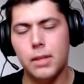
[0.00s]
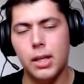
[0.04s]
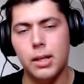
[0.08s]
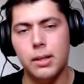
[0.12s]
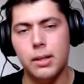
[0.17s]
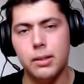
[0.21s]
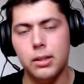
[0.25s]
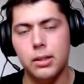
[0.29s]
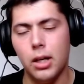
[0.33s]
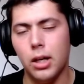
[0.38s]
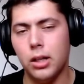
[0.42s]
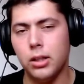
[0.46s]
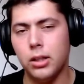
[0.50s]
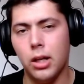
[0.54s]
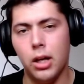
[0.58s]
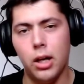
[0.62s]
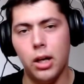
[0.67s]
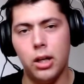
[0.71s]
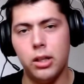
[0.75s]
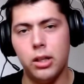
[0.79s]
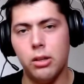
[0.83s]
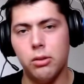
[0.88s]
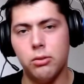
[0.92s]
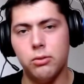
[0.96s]
Yeah,
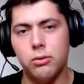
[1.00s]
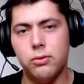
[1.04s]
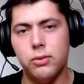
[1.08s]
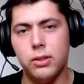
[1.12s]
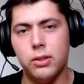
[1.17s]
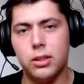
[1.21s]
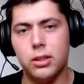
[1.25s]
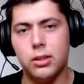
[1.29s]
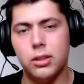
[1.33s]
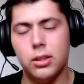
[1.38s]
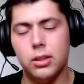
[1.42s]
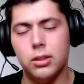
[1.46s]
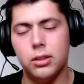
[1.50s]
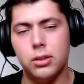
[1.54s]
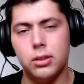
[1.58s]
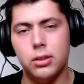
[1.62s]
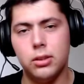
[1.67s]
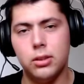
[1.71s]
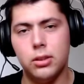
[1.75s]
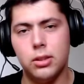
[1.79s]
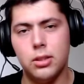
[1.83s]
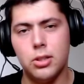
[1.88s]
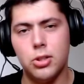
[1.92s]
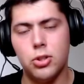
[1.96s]
I don't think that
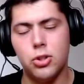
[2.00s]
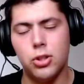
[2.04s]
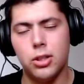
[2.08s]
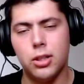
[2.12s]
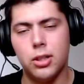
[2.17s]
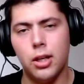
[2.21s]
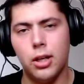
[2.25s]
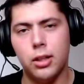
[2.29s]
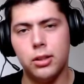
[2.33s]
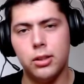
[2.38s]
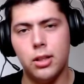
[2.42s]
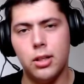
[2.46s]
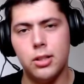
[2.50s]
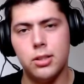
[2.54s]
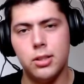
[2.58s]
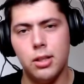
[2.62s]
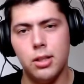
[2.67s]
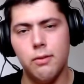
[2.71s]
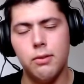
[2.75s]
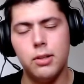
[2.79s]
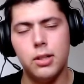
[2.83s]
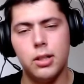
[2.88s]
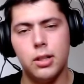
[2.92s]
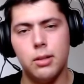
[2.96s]
such a character is
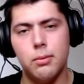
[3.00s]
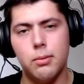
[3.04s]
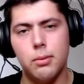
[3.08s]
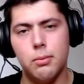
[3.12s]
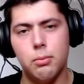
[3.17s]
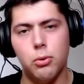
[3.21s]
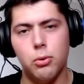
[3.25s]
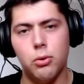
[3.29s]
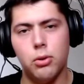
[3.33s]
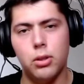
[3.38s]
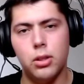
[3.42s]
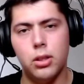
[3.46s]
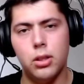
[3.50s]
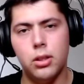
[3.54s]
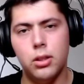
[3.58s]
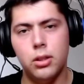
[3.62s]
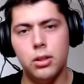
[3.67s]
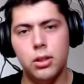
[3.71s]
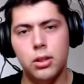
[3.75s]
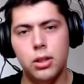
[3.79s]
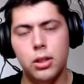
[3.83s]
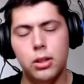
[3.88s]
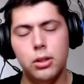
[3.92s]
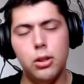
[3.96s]
ever gonna be born.
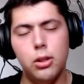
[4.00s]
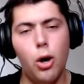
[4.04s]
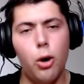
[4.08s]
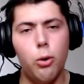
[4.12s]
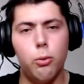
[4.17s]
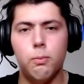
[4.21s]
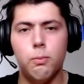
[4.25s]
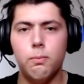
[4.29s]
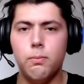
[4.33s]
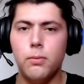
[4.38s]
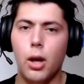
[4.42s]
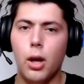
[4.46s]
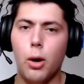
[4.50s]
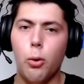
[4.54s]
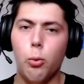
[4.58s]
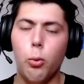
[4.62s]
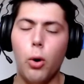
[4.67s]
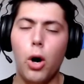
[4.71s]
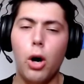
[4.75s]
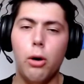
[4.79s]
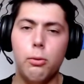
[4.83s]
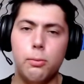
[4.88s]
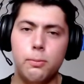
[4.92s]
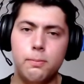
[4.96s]
No!
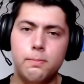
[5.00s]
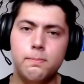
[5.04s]
Whoa!